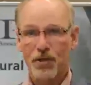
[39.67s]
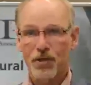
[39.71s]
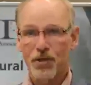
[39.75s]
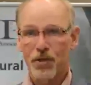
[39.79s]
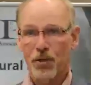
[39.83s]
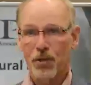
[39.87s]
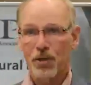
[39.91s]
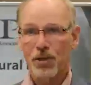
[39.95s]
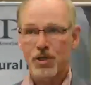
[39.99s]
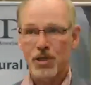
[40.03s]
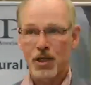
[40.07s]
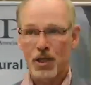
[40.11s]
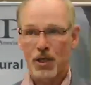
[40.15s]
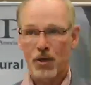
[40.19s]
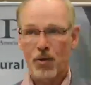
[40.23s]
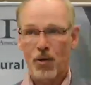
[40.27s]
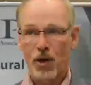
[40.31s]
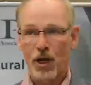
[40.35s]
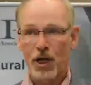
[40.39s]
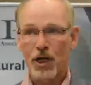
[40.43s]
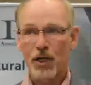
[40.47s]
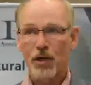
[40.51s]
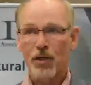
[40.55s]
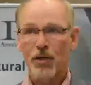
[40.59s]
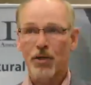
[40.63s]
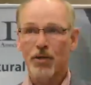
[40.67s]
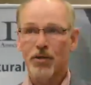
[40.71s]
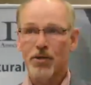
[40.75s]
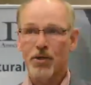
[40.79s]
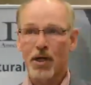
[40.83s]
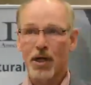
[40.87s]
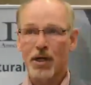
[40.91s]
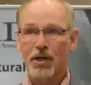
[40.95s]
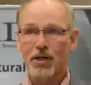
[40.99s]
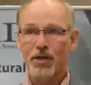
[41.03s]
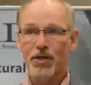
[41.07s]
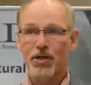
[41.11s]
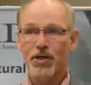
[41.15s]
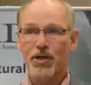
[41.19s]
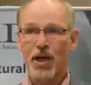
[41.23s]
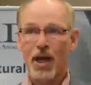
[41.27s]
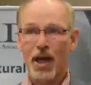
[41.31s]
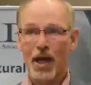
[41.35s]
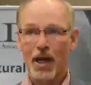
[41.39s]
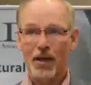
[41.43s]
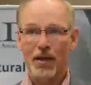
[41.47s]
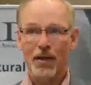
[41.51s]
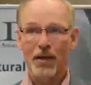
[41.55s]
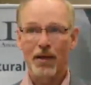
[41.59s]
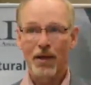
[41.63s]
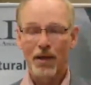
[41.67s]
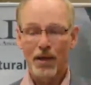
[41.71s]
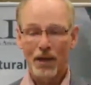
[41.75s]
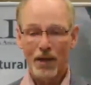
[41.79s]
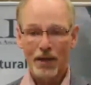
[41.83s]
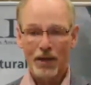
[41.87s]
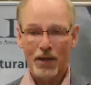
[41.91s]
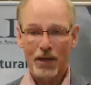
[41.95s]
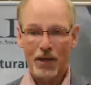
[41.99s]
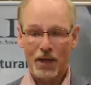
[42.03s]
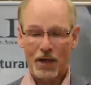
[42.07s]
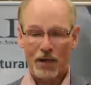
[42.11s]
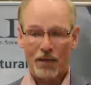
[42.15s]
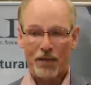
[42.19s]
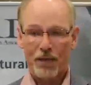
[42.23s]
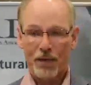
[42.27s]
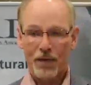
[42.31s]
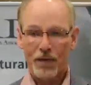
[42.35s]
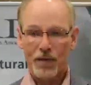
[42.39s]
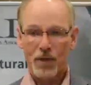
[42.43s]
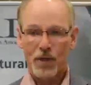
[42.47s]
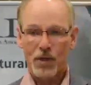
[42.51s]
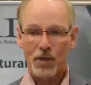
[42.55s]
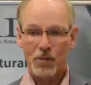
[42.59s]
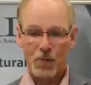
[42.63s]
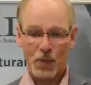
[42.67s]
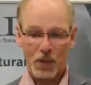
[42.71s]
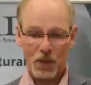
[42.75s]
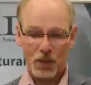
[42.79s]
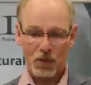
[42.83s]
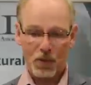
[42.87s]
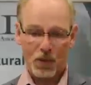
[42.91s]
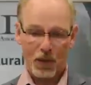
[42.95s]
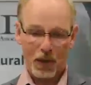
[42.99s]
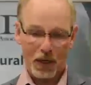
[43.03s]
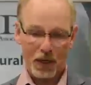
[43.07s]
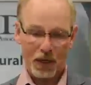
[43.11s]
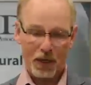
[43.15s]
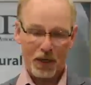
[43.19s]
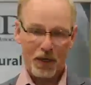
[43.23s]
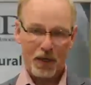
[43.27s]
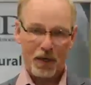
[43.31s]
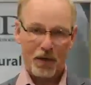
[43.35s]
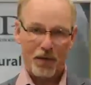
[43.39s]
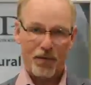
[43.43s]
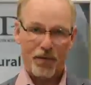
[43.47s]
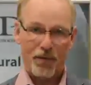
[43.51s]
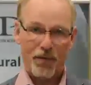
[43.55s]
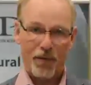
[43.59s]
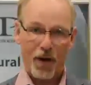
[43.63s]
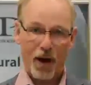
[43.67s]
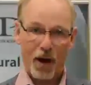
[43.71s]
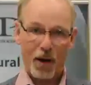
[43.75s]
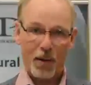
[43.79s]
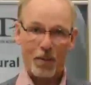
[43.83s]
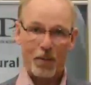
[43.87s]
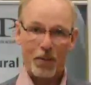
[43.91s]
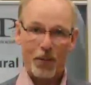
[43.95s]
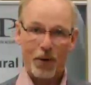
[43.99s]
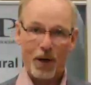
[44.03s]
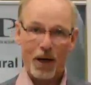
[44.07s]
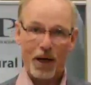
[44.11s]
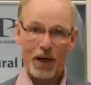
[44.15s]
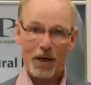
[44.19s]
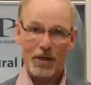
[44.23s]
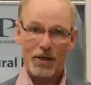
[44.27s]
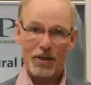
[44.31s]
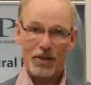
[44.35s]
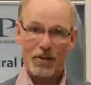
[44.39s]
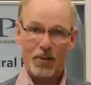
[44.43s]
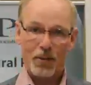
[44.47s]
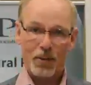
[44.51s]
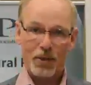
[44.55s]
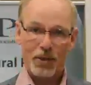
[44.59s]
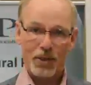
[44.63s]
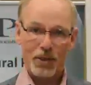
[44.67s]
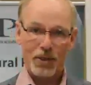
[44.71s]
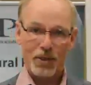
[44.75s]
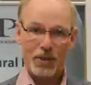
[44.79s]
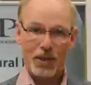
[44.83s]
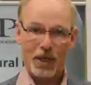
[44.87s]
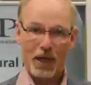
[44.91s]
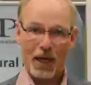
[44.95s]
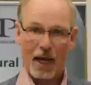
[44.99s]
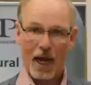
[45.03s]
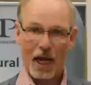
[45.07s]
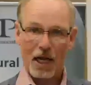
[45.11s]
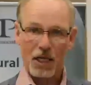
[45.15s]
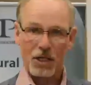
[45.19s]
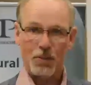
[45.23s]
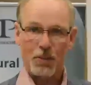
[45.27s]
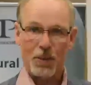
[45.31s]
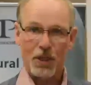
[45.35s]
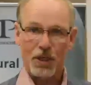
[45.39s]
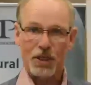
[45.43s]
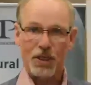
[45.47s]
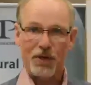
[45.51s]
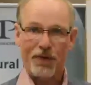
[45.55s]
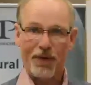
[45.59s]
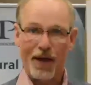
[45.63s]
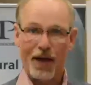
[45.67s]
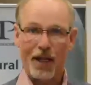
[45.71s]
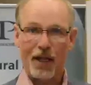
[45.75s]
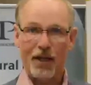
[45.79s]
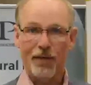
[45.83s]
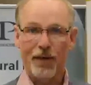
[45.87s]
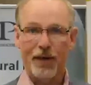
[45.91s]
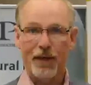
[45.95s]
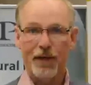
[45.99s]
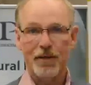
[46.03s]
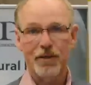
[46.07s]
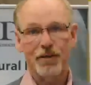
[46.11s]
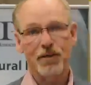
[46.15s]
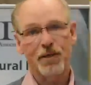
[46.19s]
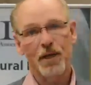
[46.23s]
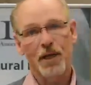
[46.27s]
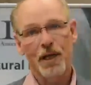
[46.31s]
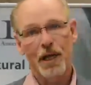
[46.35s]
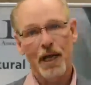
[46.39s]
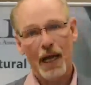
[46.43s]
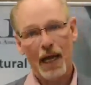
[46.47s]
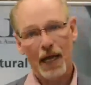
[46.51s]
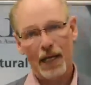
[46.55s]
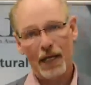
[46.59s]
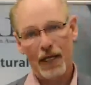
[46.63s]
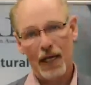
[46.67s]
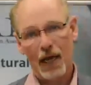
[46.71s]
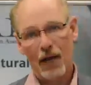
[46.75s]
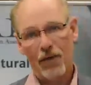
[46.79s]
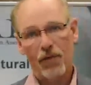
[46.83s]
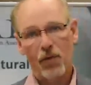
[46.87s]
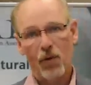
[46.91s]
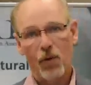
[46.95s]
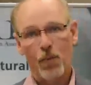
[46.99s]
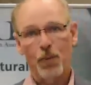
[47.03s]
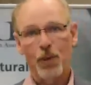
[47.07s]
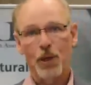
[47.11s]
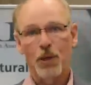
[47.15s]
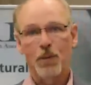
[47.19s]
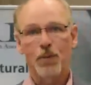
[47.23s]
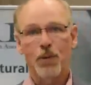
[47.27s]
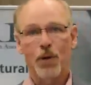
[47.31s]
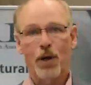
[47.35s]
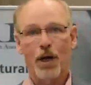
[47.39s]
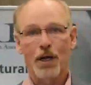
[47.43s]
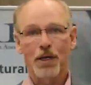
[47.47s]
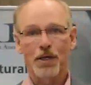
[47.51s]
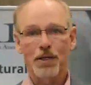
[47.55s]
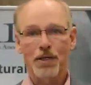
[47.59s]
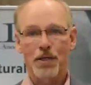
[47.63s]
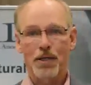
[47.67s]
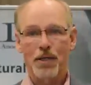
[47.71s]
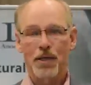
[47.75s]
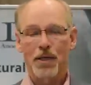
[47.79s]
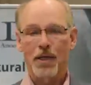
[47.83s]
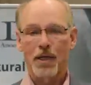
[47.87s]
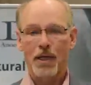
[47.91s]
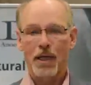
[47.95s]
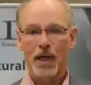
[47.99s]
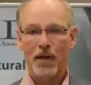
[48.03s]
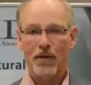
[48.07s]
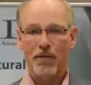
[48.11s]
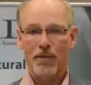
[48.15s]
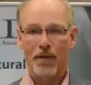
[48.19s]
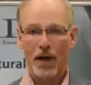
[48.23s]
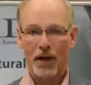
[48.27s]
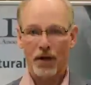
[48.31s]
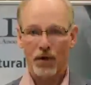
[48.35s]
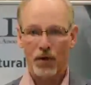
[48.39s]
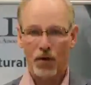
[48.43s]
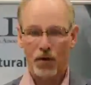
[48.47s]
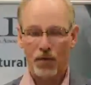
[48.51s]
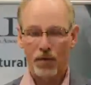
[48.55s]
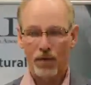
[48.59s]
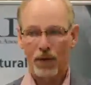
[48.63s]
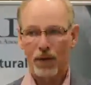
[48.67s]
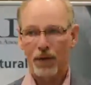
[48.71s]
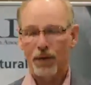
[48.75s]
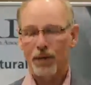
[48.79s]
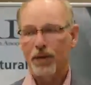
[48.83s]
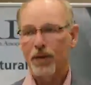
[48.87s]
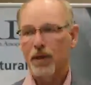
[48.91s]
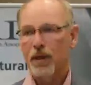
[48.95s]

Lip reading: So it's critical to understand the differences between the farm price, which is the cash bids of elevators, and the FOB price in Vancouver.